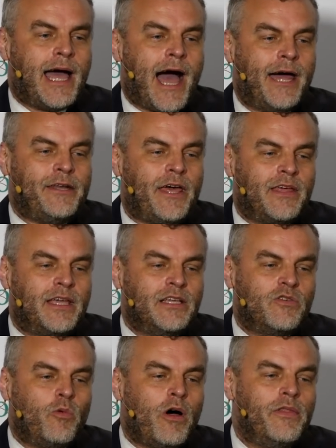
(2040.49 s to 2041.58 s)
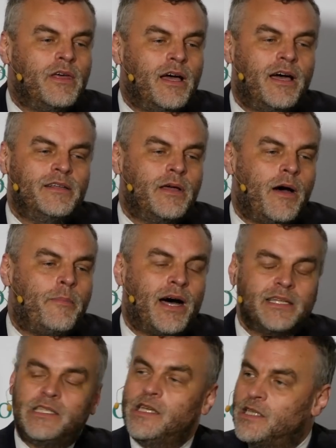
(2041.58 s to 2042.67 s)
and I think he's the one that a
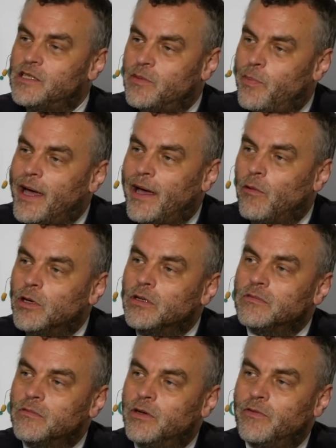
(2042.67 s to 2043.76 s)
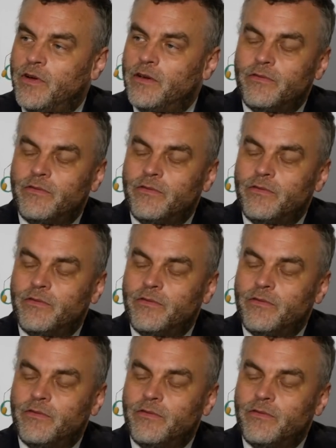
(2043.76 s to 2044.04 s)
party in despair will vote